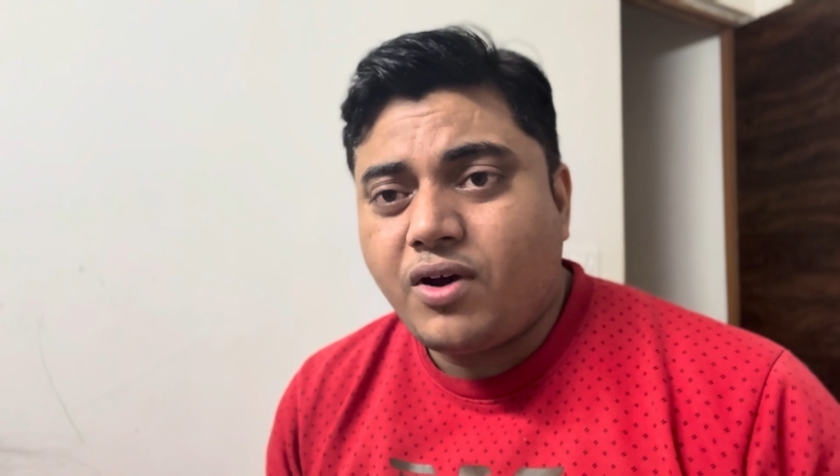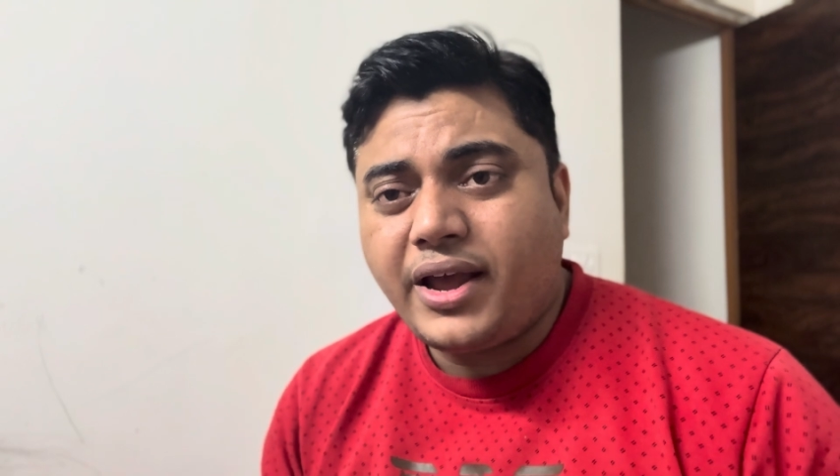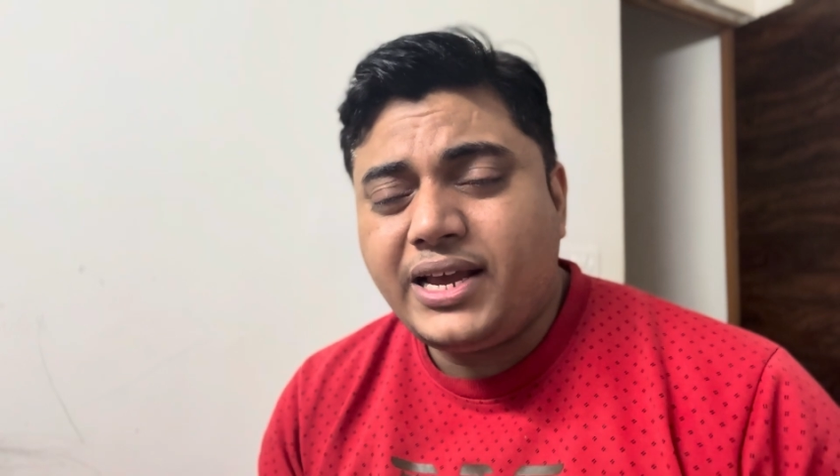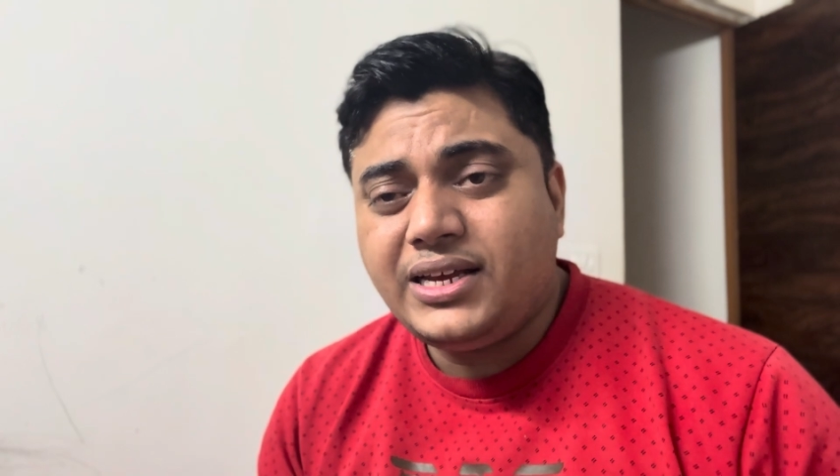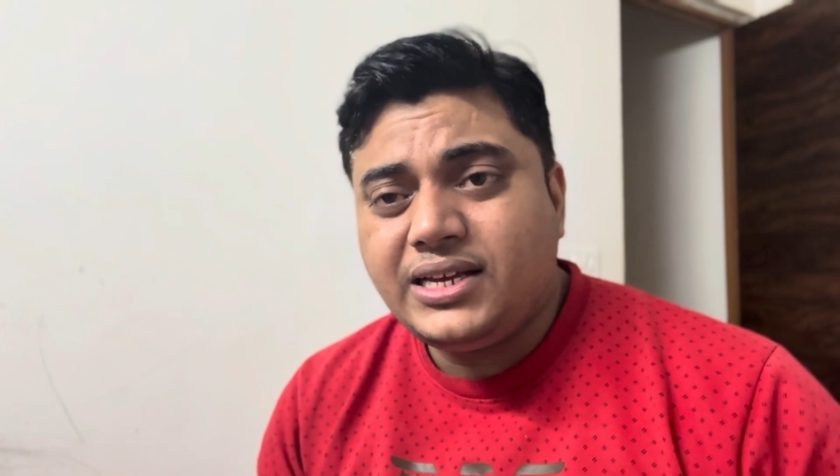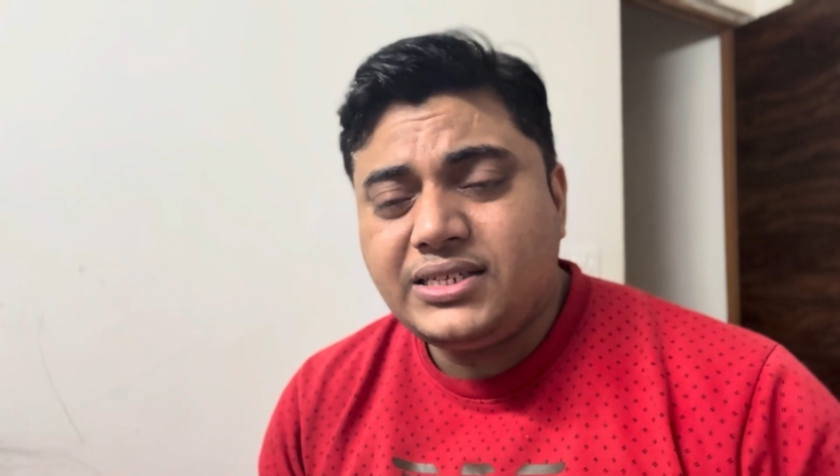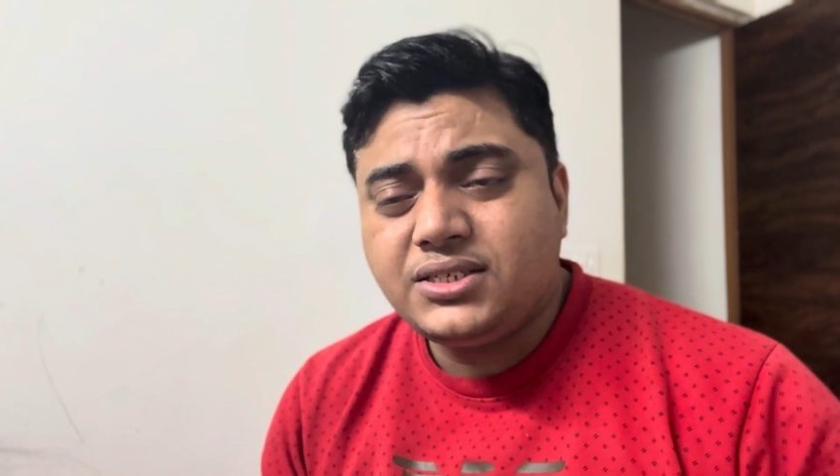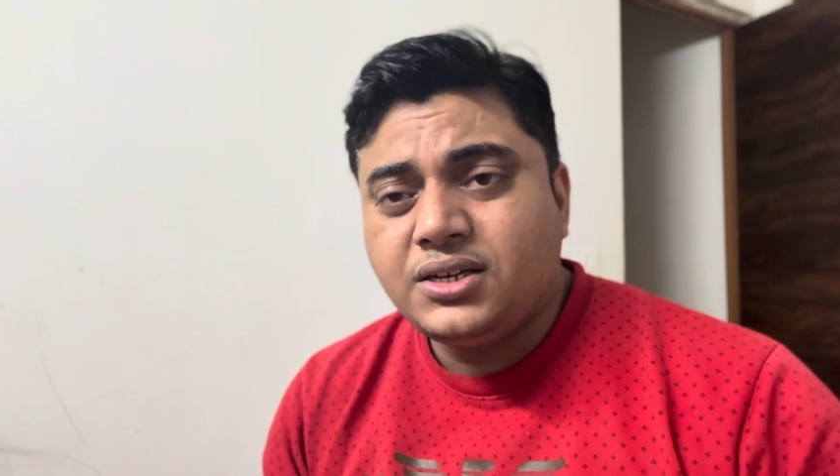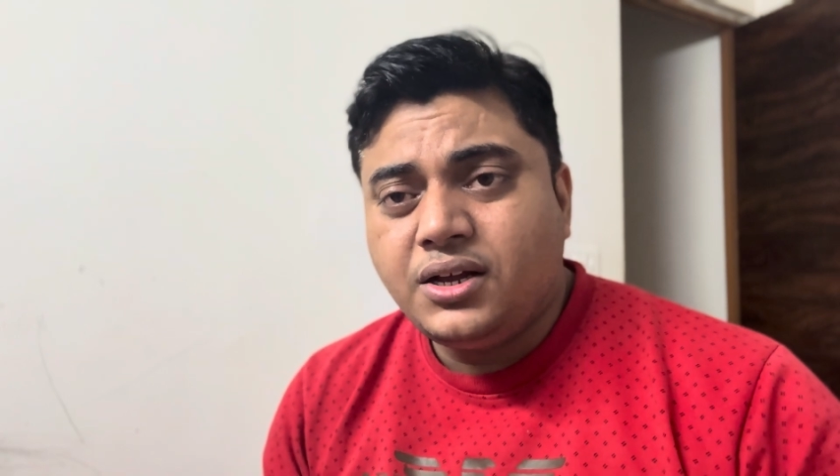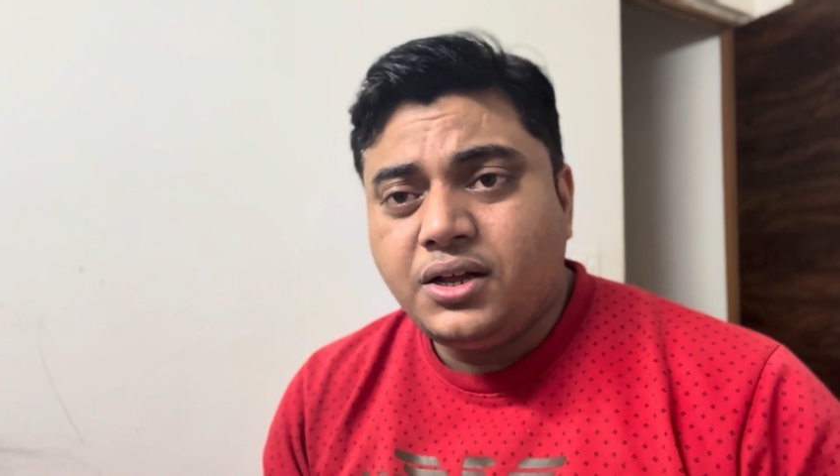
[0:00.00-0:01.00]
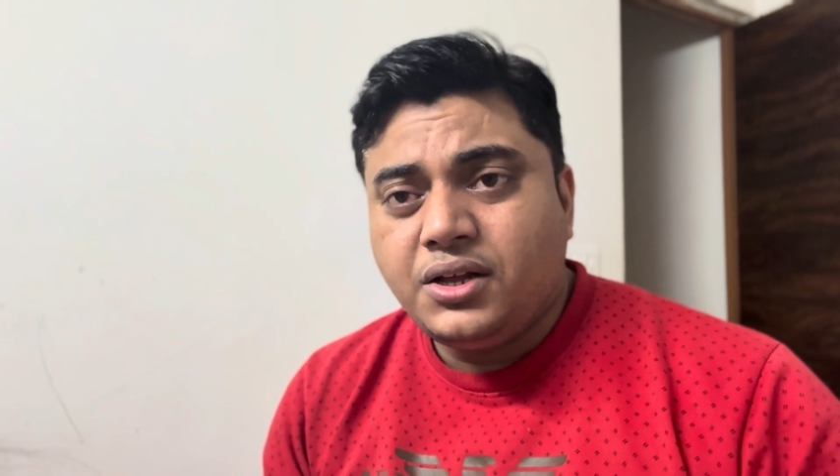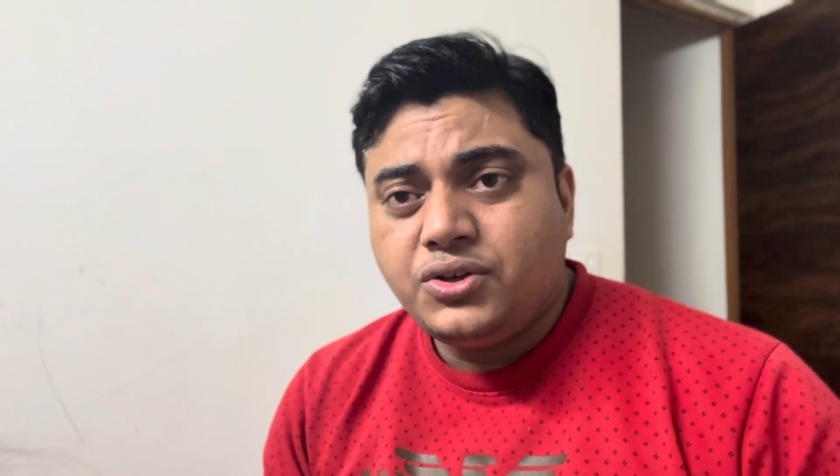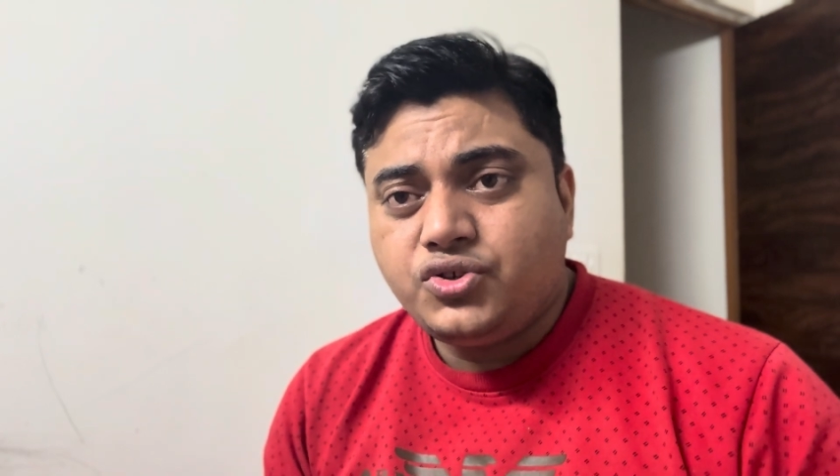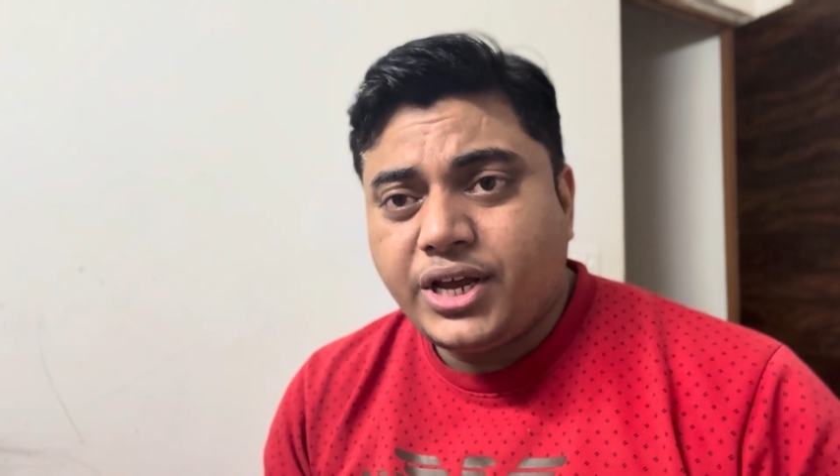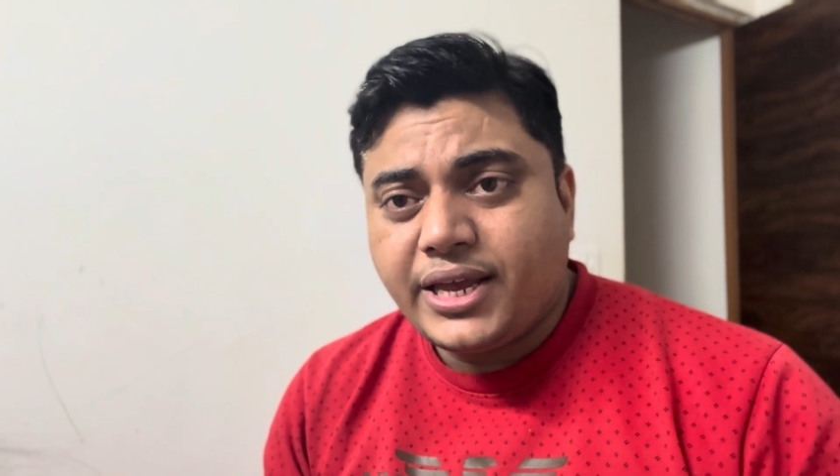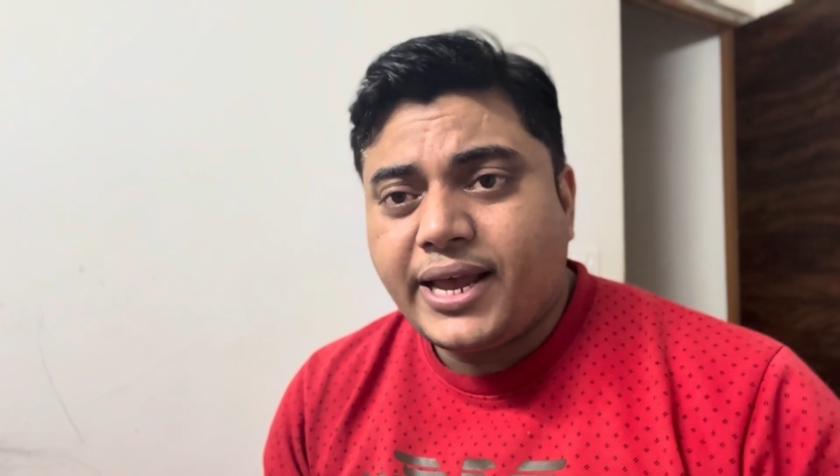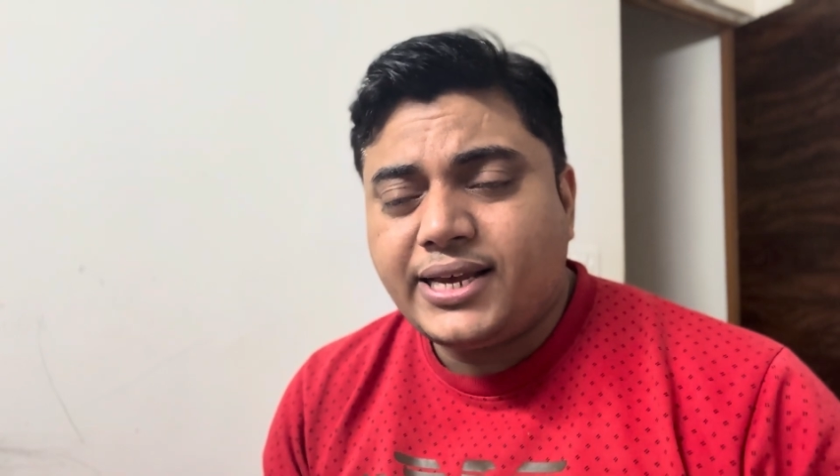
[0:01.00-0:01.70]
why he is taking